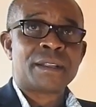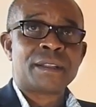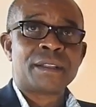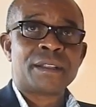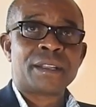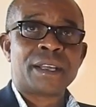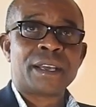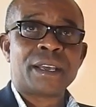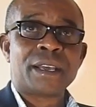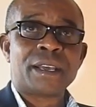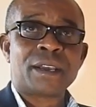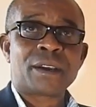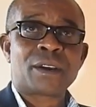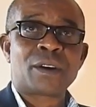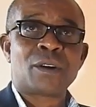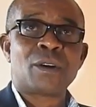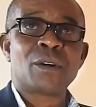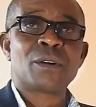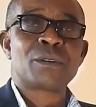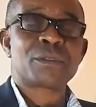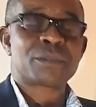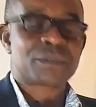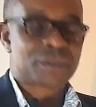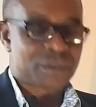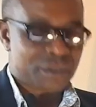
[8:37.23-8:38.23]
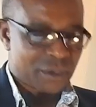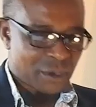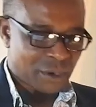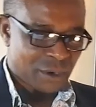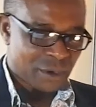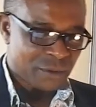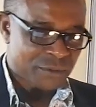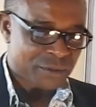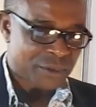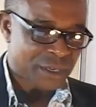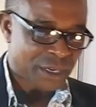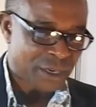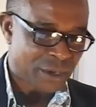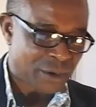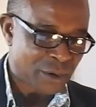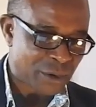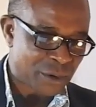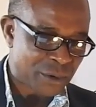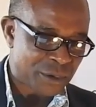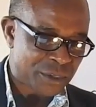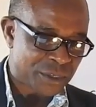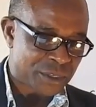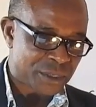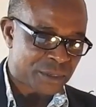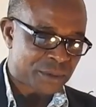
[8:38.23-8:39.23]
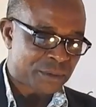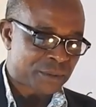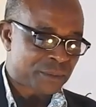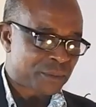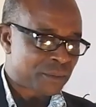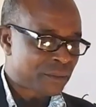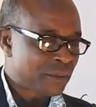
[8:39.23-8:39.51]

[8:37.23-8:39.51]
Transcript: The goals of psychology.